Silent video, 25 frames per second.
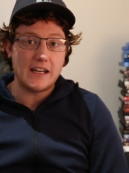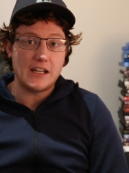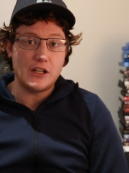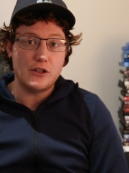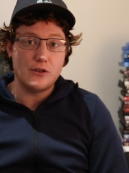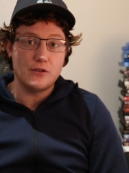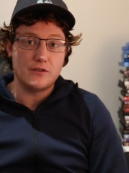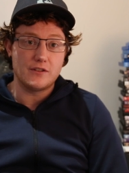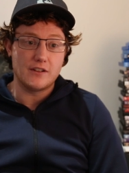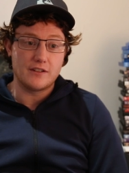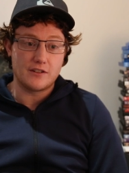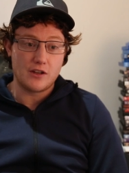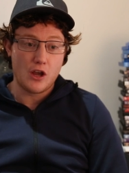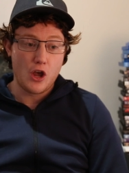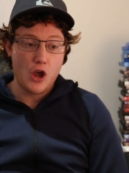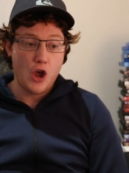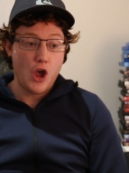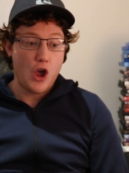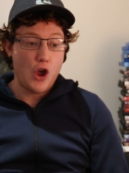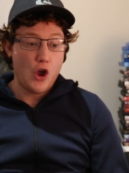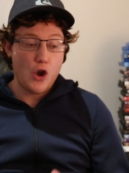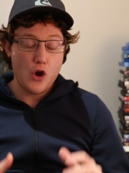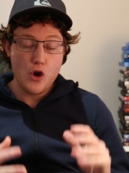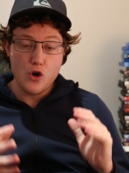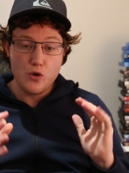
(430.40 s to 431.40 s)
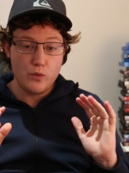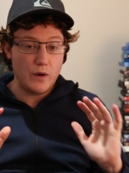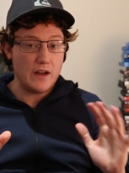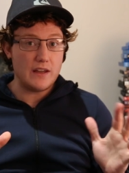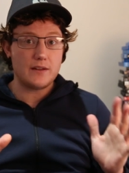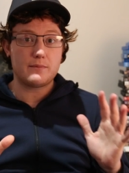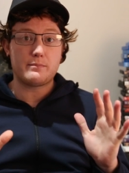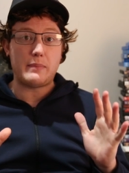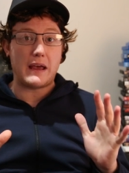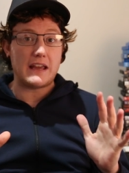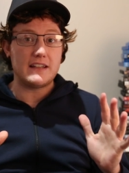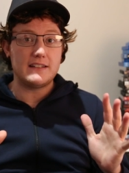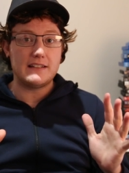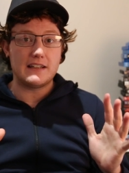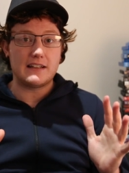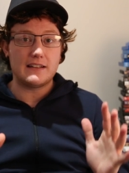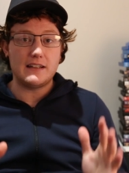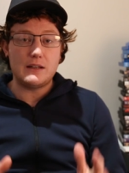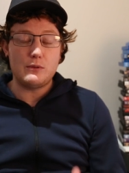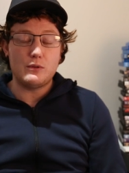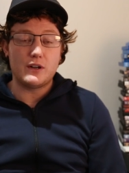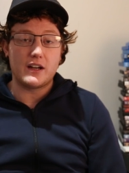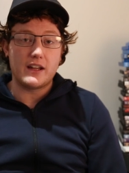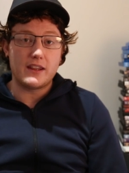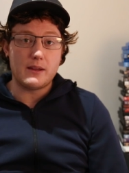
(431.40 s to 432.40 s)
that he uses, who is
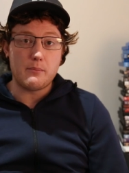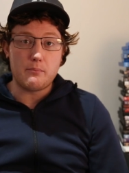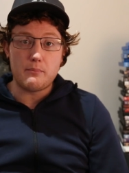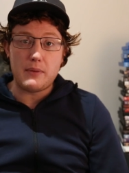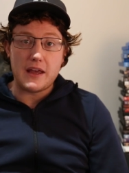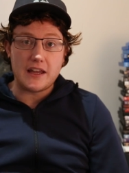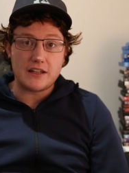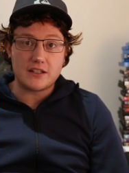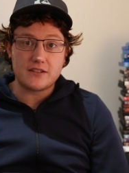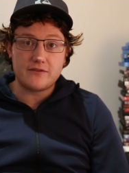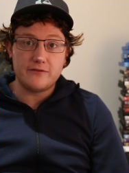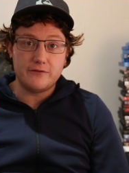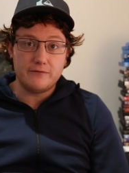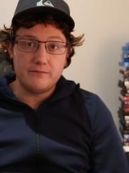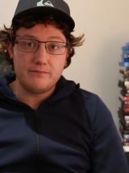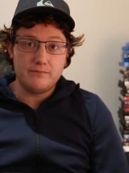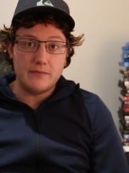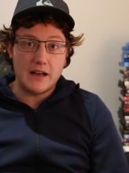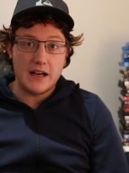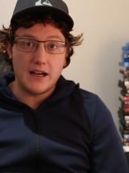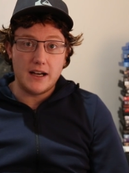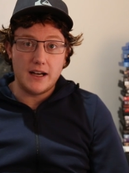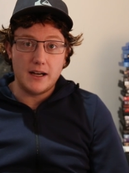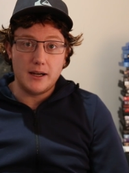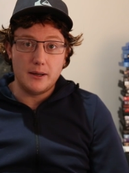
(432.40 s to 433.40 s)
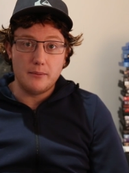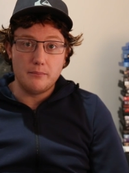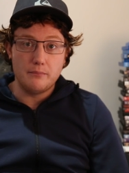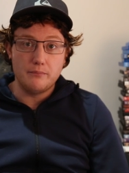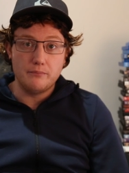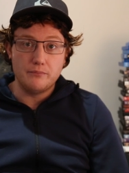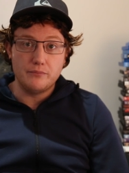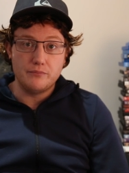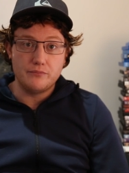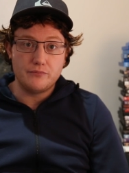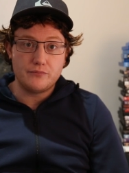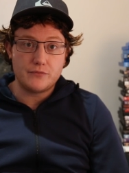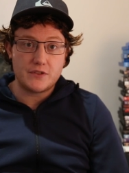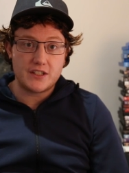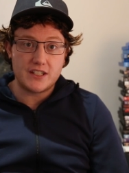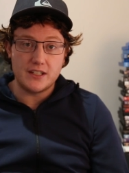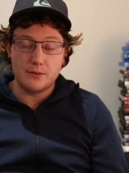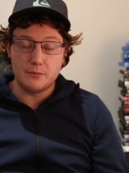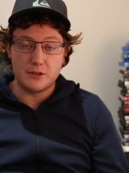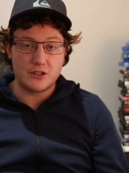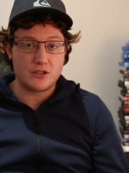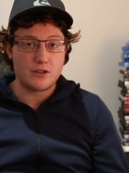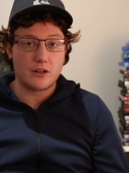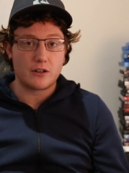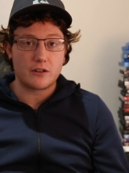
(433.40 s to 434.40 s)
basically one of the best um,
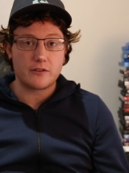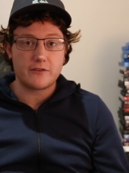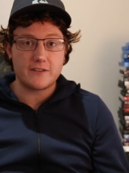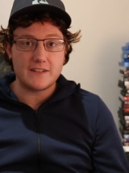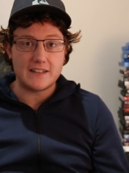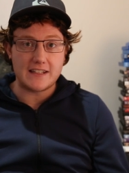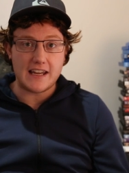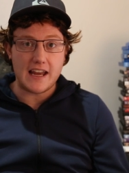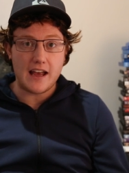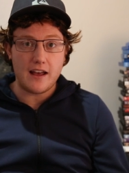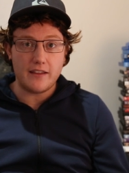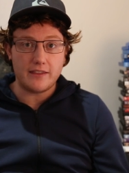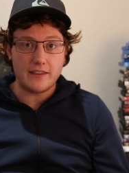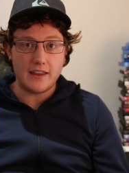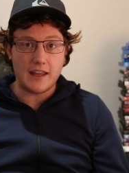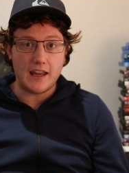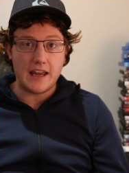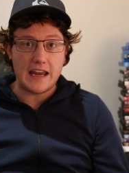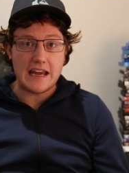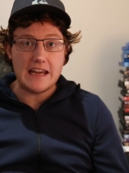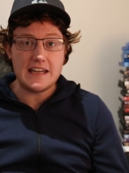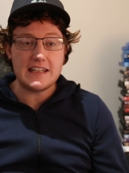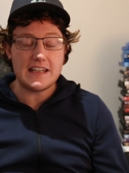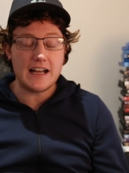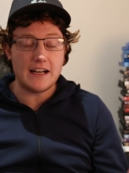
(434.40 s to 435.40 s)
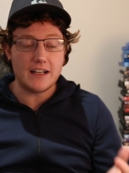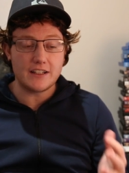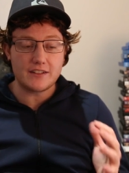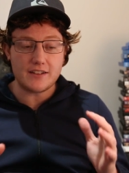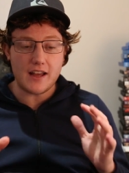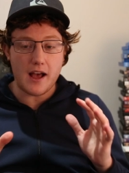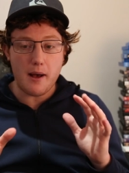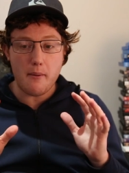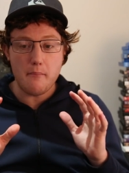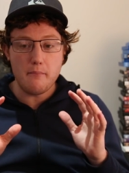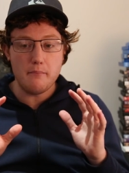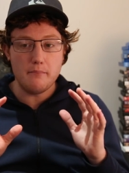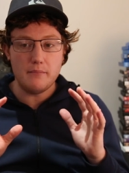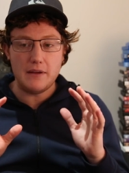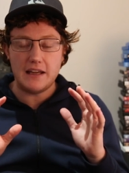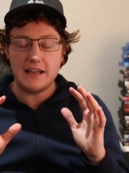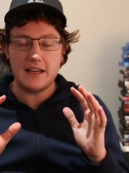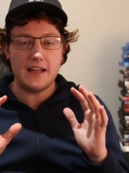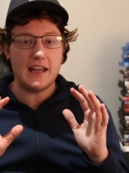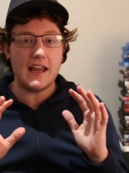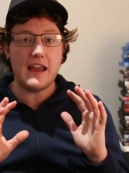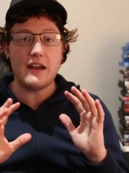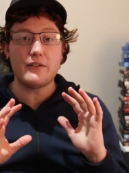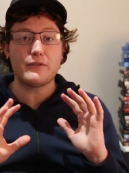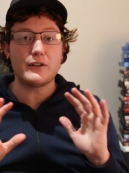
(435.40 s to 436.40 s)
cinematographers out there. He does um,
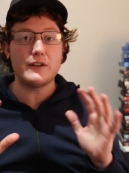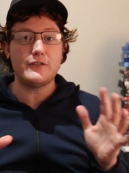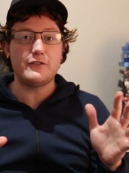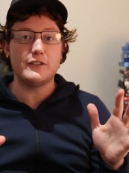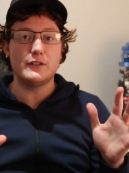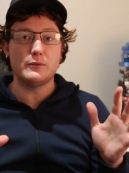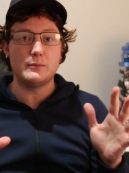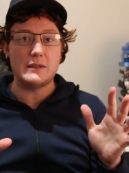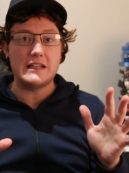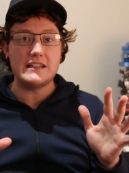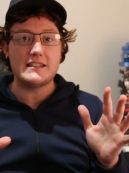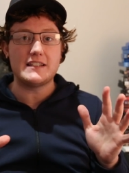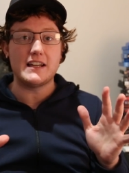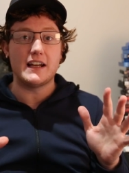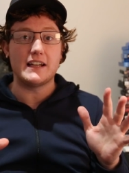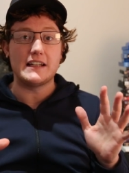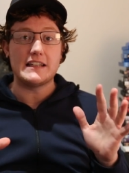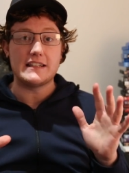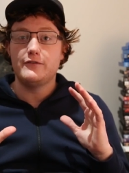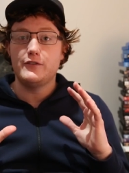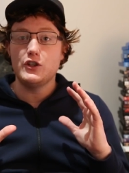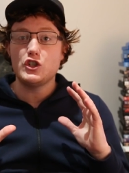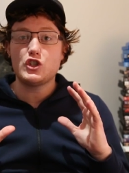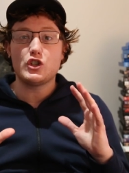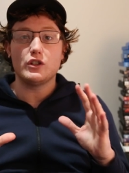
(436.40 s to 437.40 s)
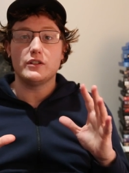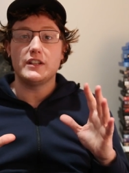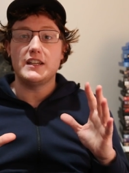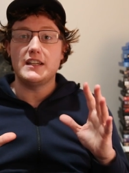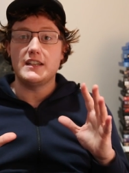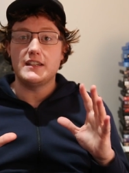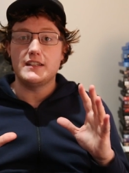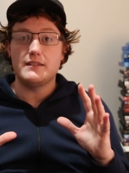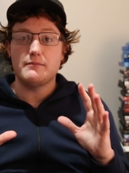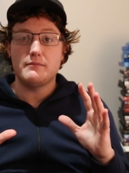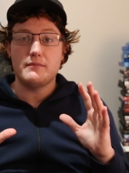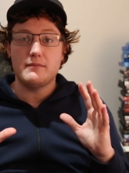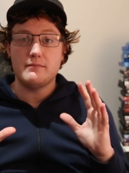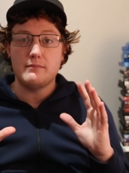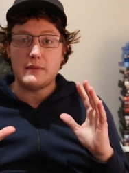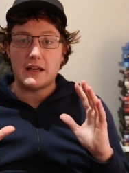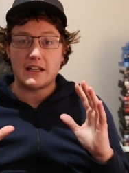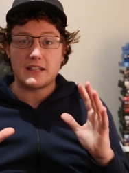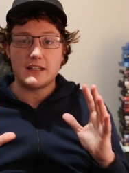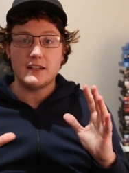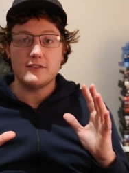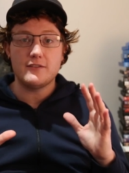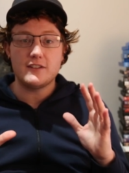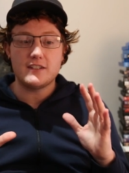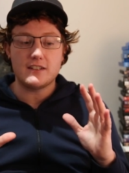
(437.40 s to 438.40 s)
Every film he's done is visually
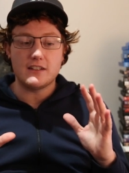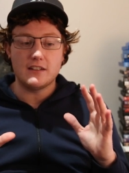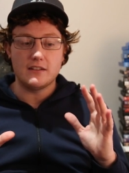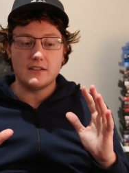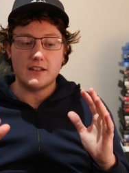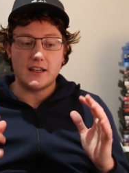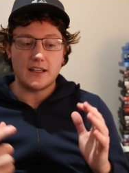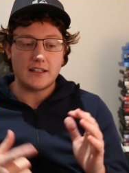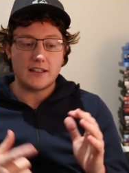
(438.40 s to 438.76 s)
magnificent,